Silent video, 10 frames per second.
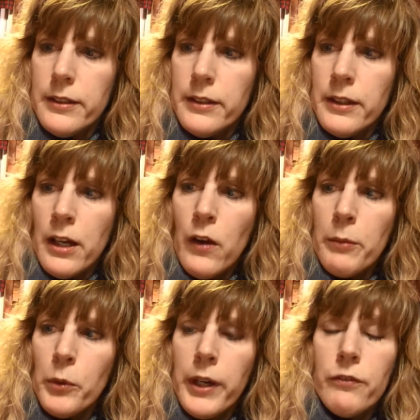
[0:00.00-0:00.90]
you know,
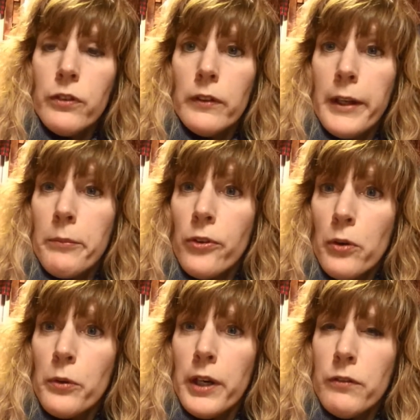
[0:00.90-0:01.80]
I'm grateful. I'm
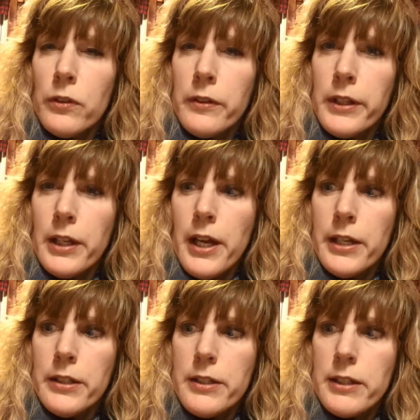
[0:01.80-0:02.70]
so grateful that
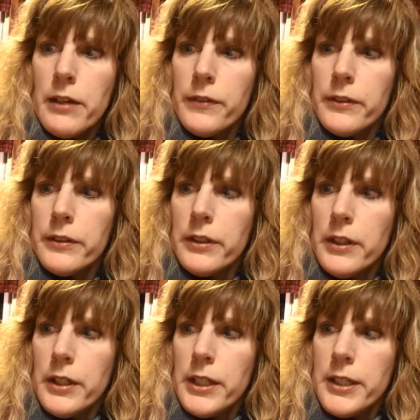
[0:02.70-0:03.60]
I discovered
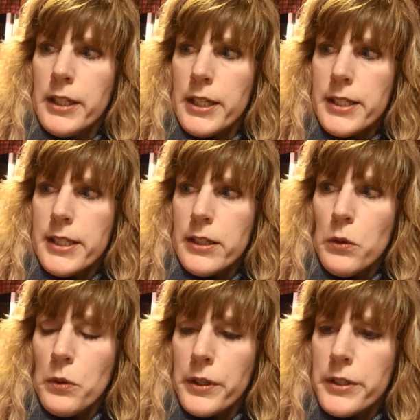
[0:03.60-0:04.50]
this
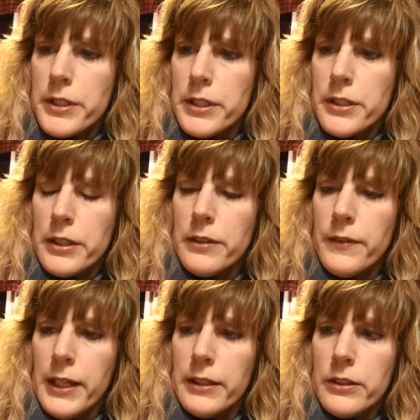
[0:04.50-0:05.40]
course and took
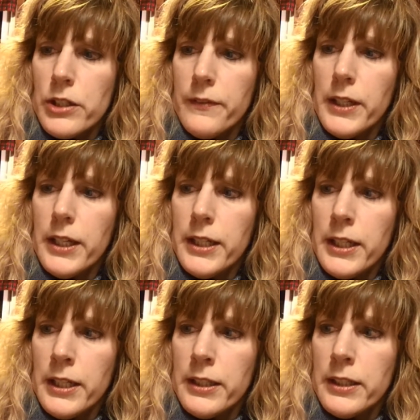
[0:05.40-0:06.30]
advantage of it.
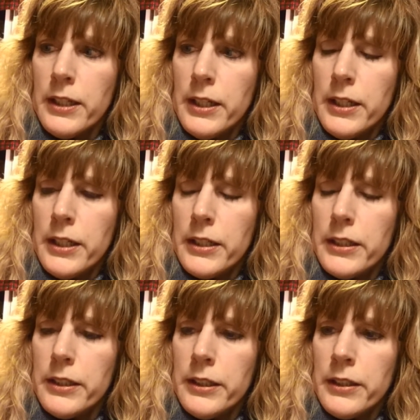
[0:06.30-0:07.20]
And,
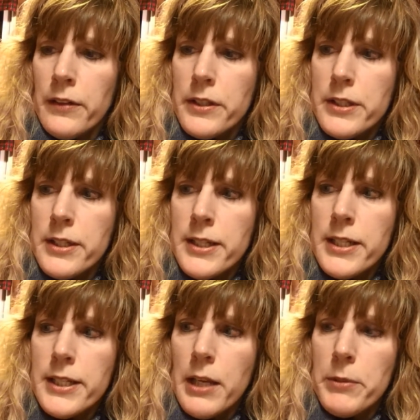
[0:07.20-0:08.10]
you know, this
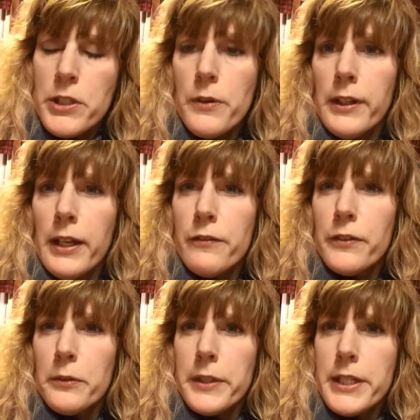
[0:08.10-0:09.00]
disease came into our life
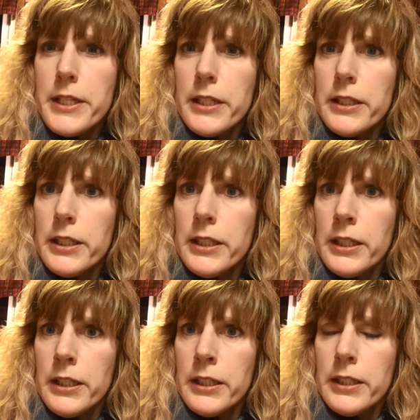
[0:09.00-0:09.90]
for a reason.
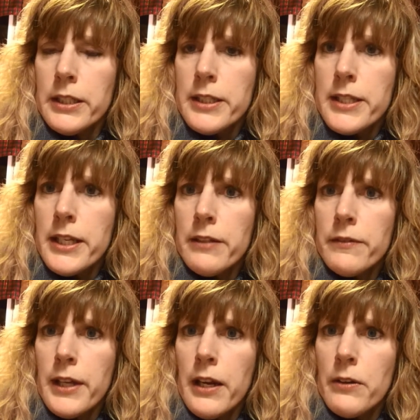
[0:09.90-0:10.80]
And instead of
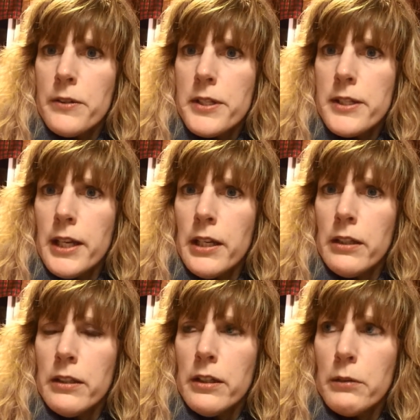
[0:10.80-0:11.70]
now
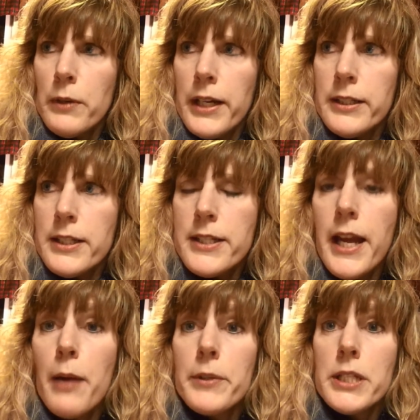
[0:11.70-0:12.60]
saying, you know, why did this
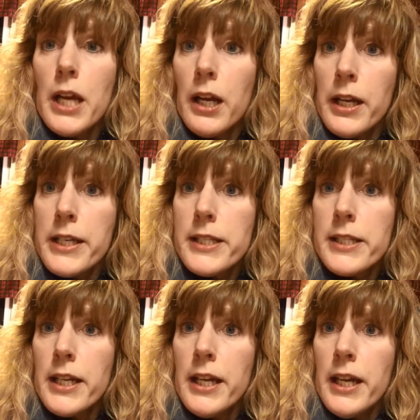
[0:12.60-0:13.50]
happen to us,